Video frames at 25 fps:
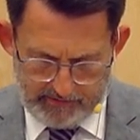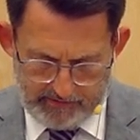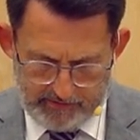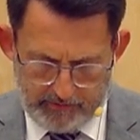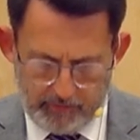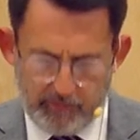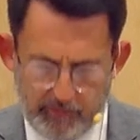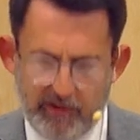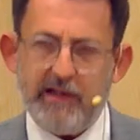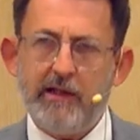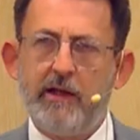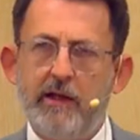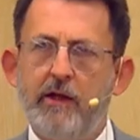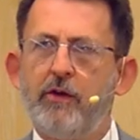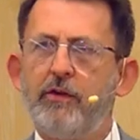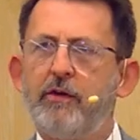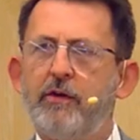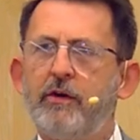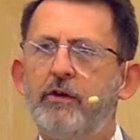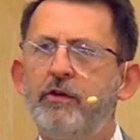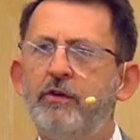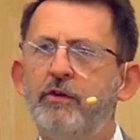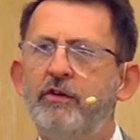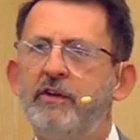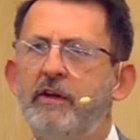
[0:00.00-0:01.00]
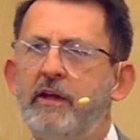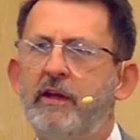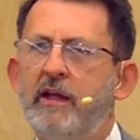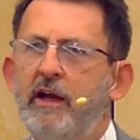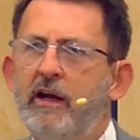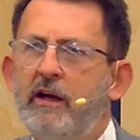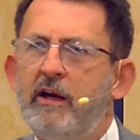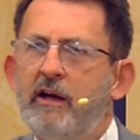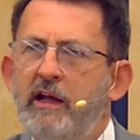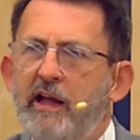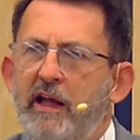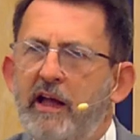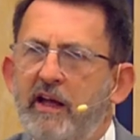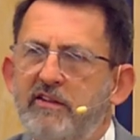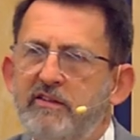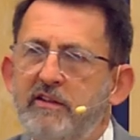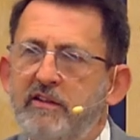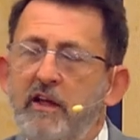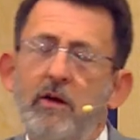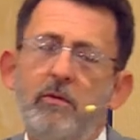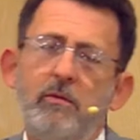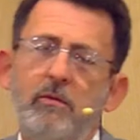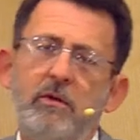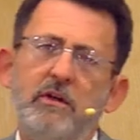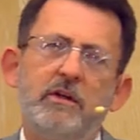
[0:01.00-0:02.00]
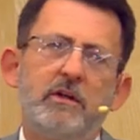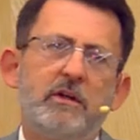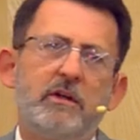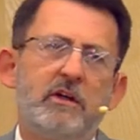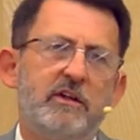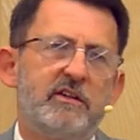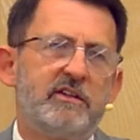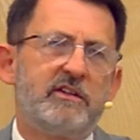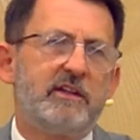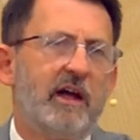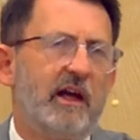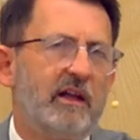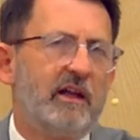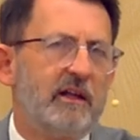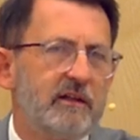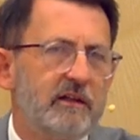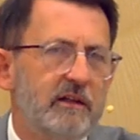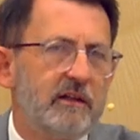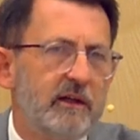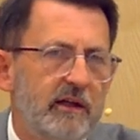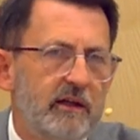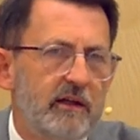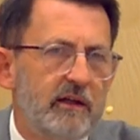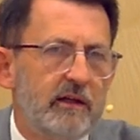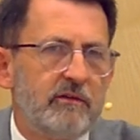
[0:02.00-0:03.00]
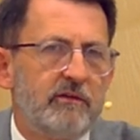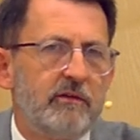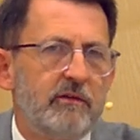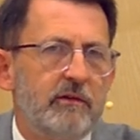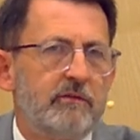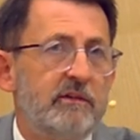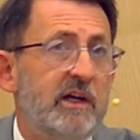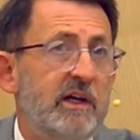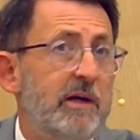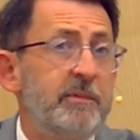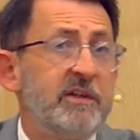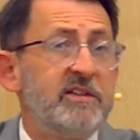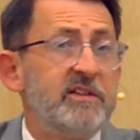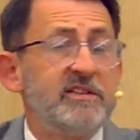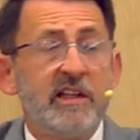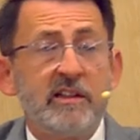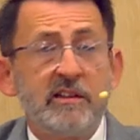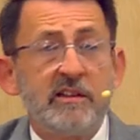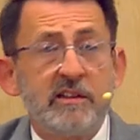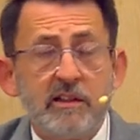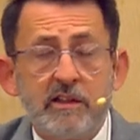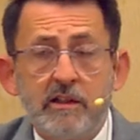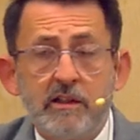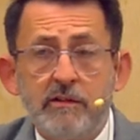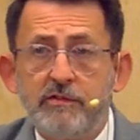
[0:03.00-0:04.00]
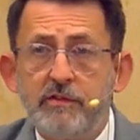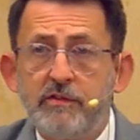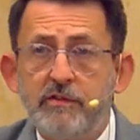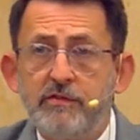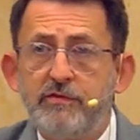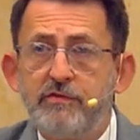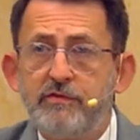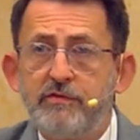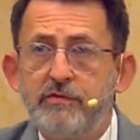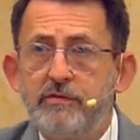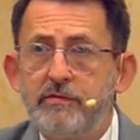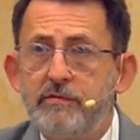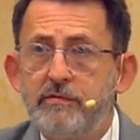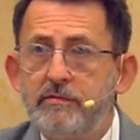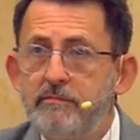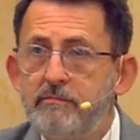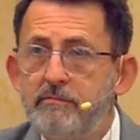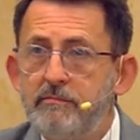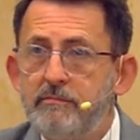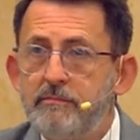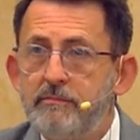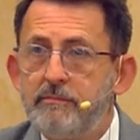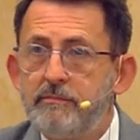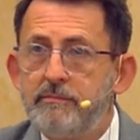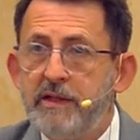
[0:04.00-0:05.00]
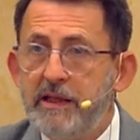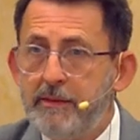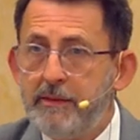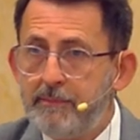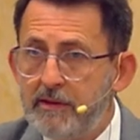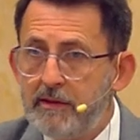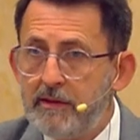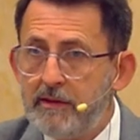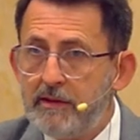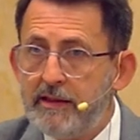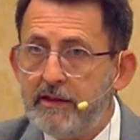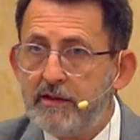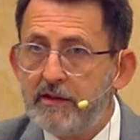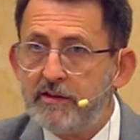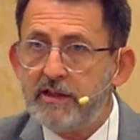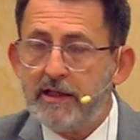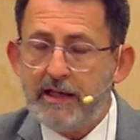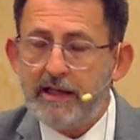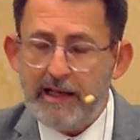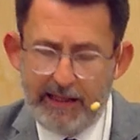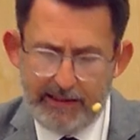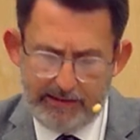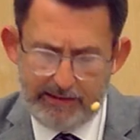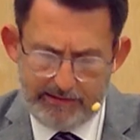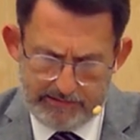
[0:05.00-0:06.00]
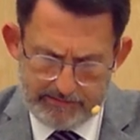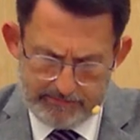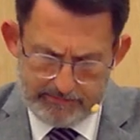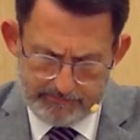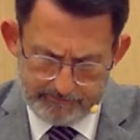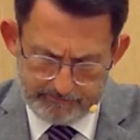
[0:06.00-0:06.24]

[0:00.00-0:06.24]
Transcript: while the other couldn't care less. wonder is that representative of people here tonight?